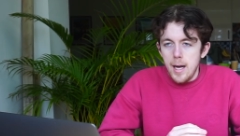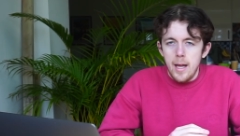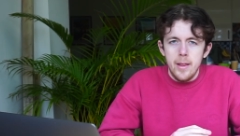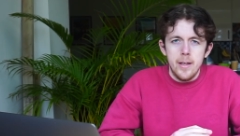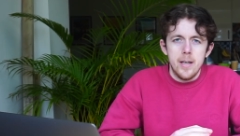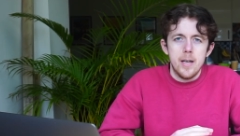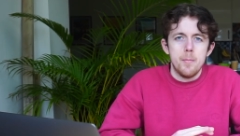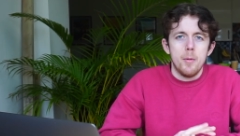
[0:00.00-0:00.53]
and
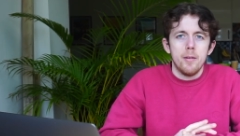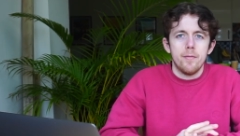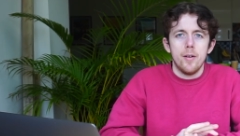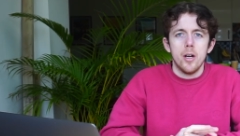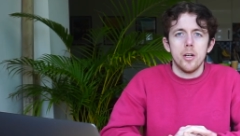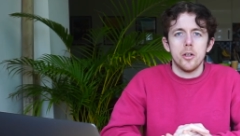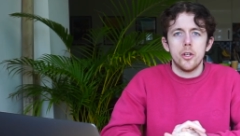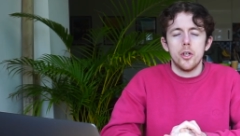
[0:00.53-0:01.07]
then in my
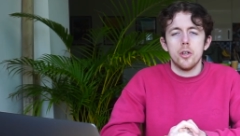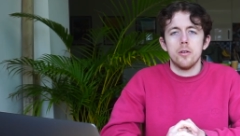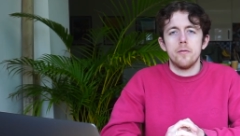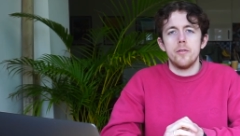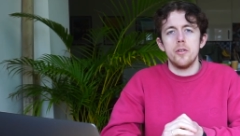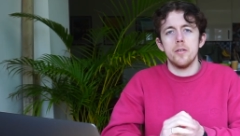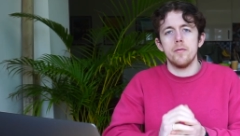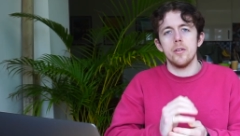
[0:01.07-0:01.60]
final year
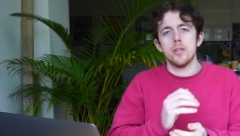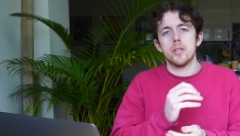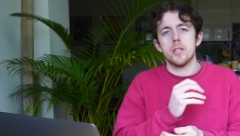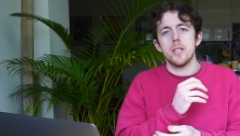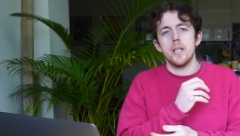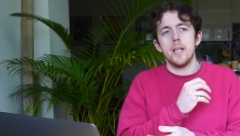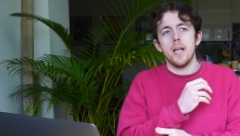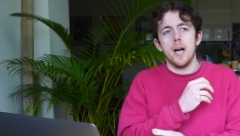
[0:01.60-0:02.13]
of
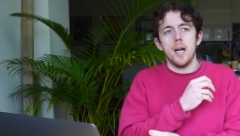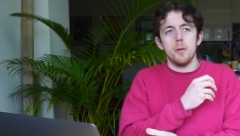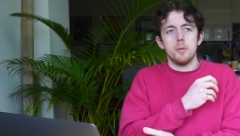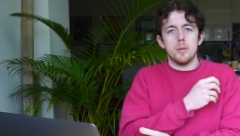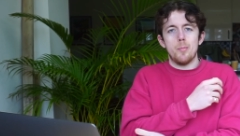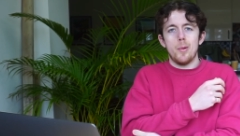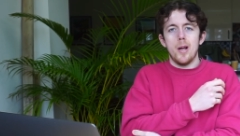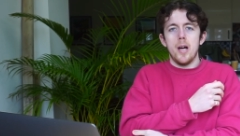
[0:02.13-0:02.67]
university I was
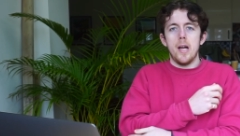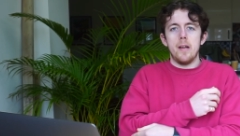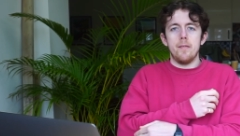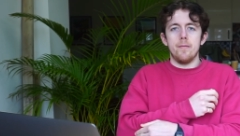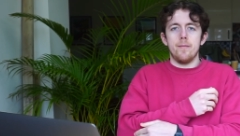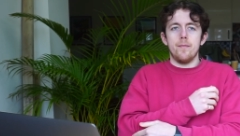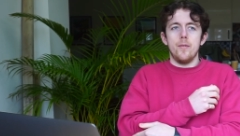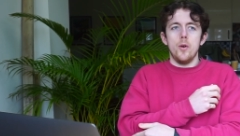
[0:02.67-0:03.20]
applying
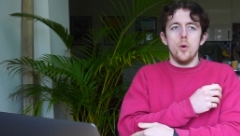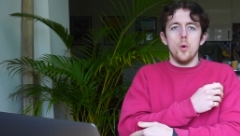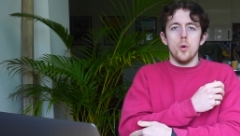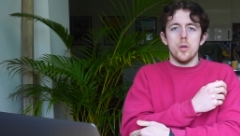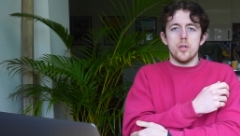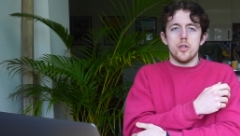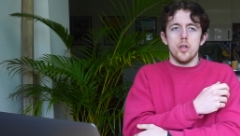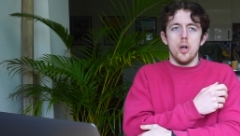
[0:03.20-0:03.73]

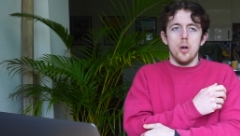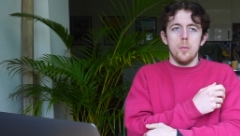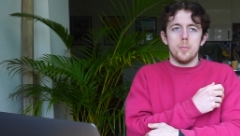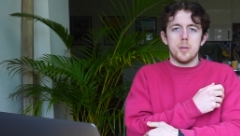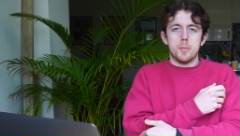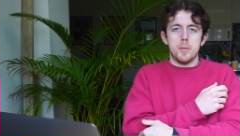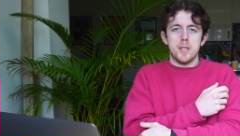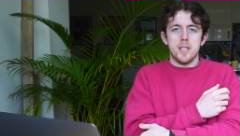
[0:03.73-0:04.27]
for
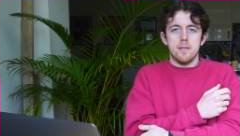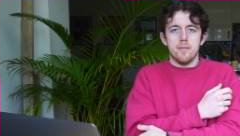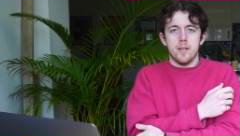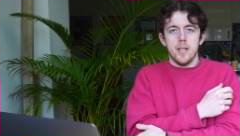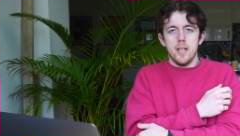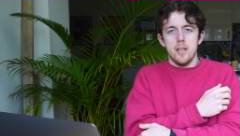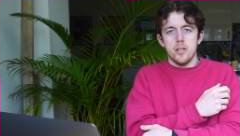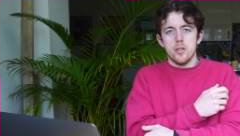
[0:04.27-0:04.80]
jobs,
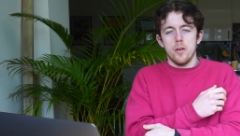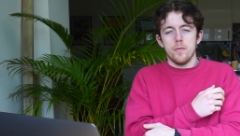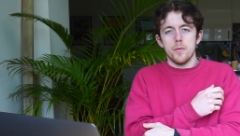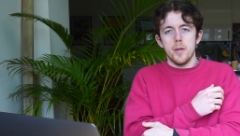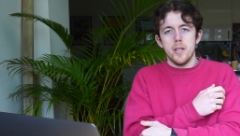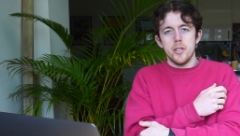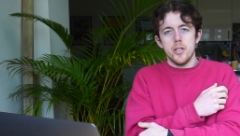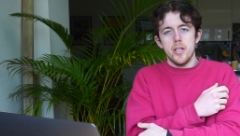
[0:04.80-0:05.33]
specifically the
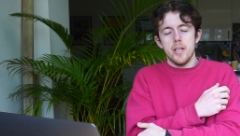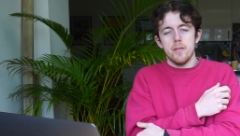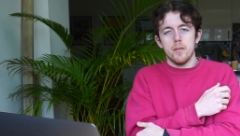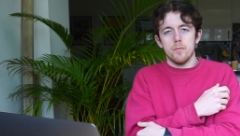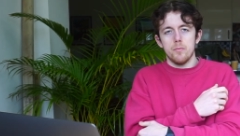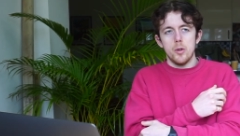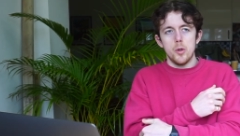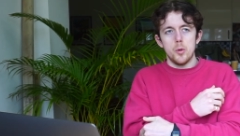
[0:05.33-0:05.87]
software
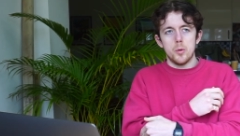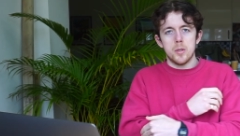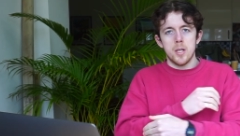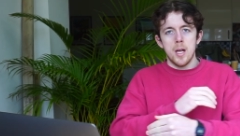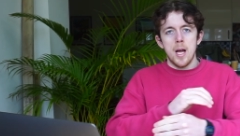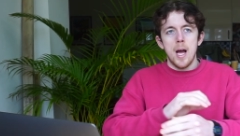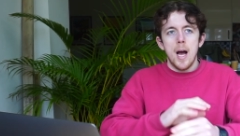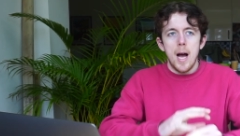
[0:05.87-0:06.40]
engineering route,
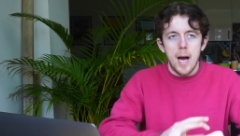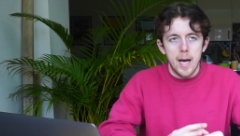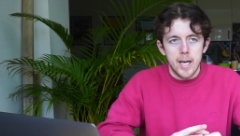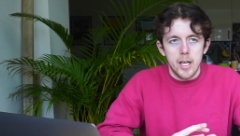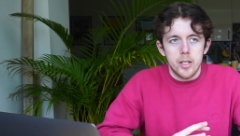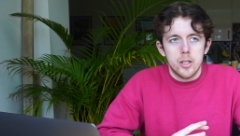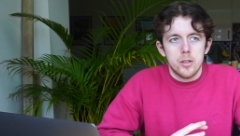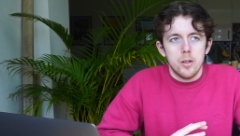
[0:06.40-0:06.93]
and
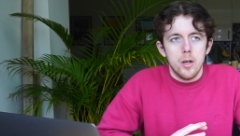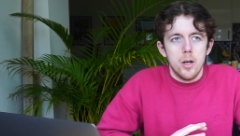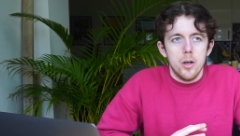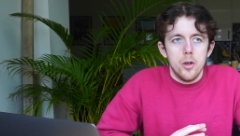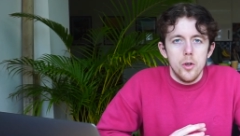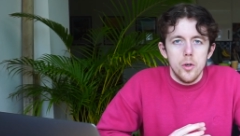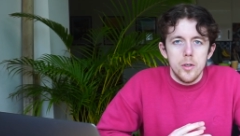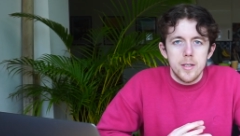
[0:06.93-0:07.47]
I
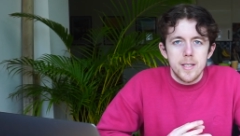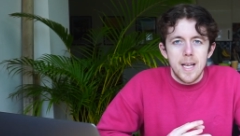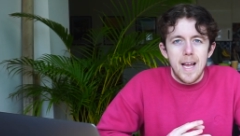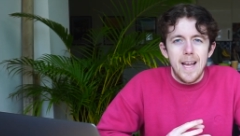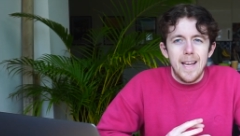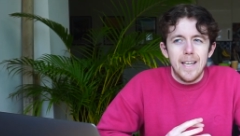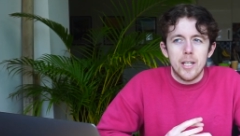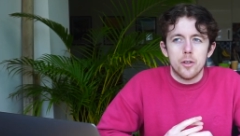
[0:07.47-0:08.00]
earned
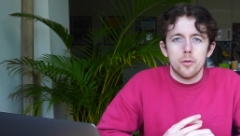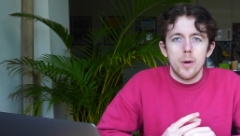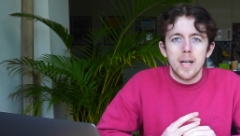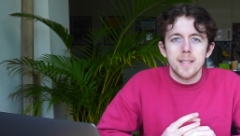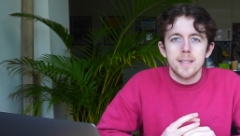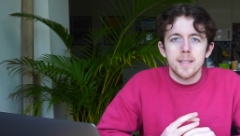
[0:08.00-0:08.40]
a grad